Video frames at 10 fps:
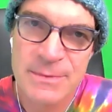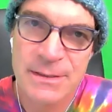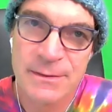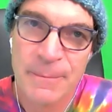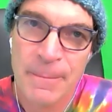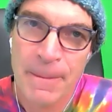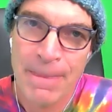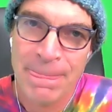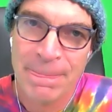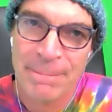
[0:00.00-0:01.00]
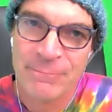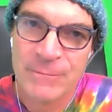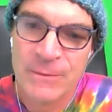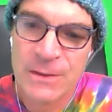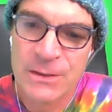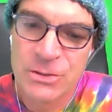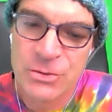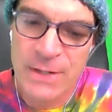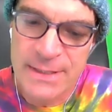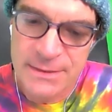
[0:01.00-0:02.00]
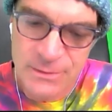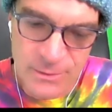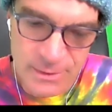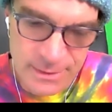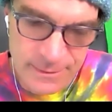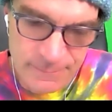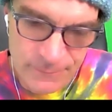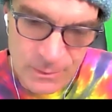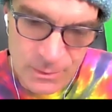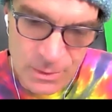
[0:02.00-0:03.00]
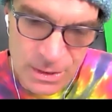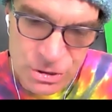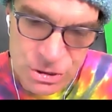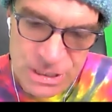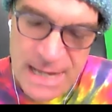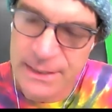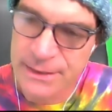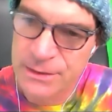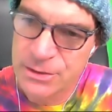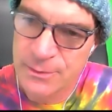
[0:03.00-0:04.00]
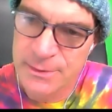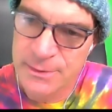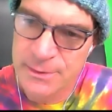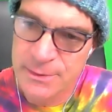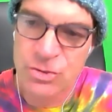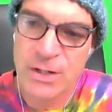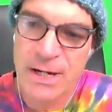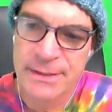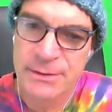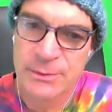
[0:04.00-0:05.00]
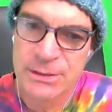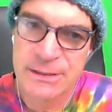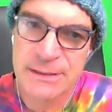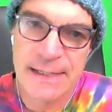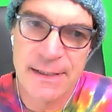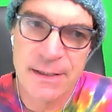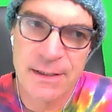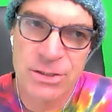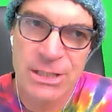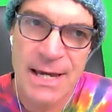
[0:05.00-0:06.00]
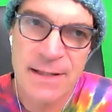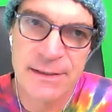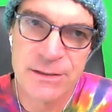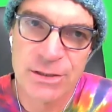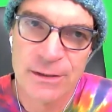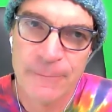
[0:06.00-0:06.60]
the stress or the challenge. We won't say stress. We'll just say a challenge.